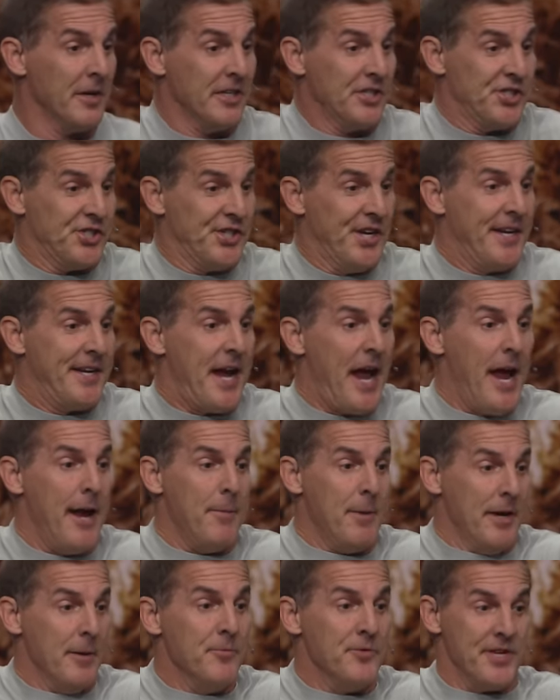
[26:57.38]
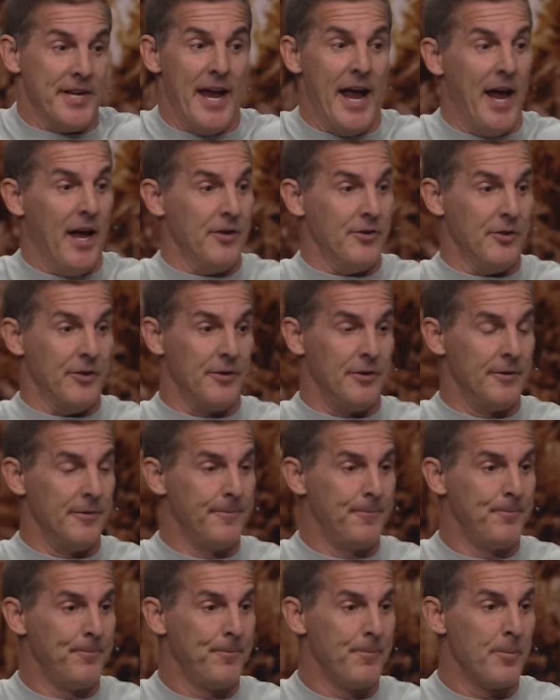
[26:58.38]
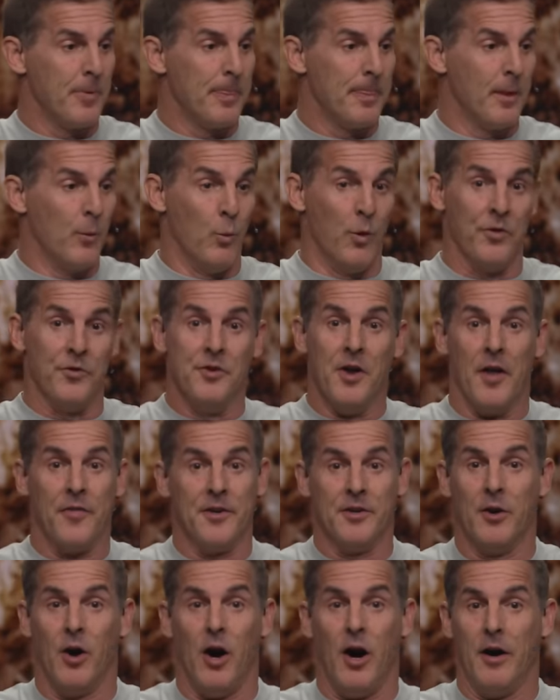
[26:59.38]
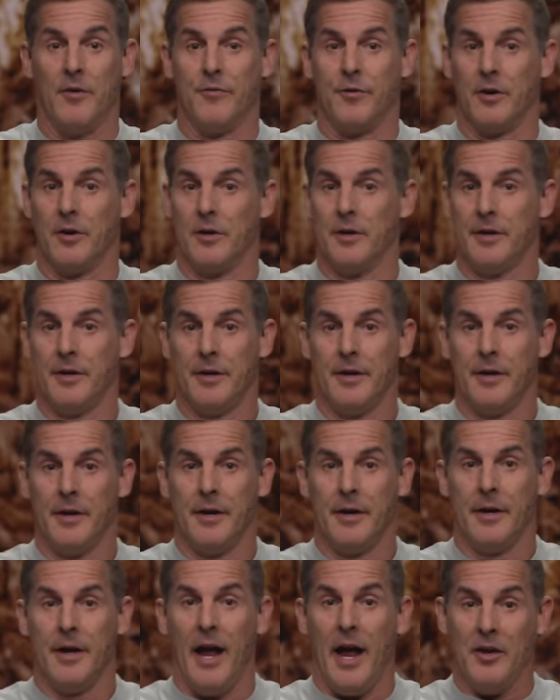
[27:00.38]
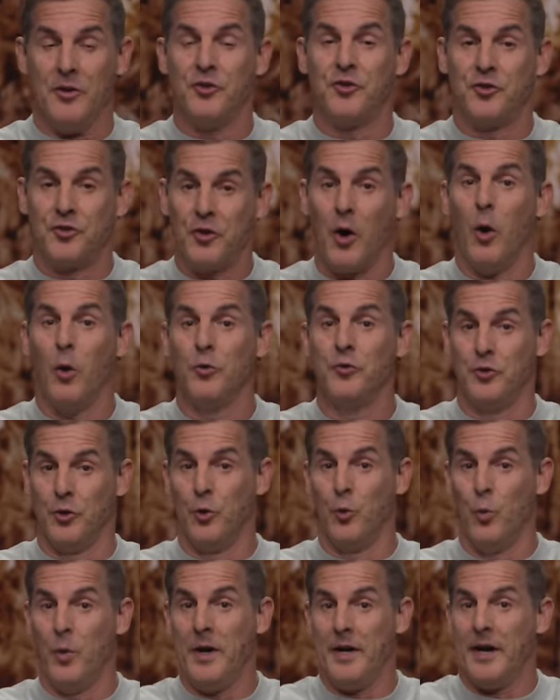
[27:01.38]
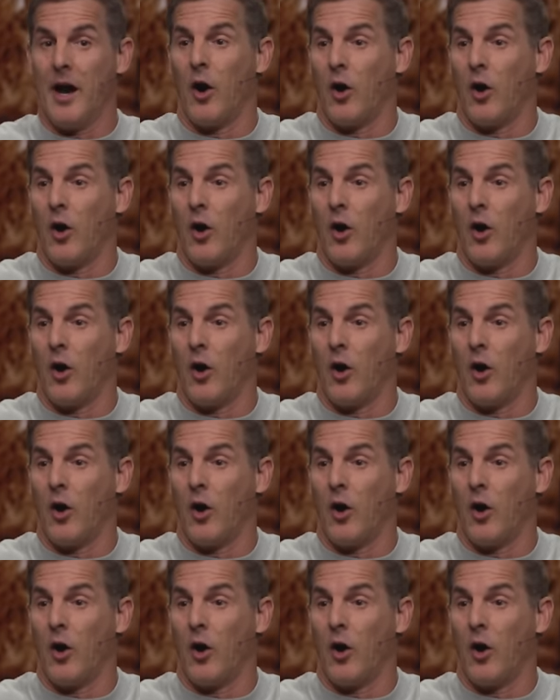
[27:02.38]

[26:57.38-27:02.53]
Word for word: She came empty handed with nothing to offer. And so do we.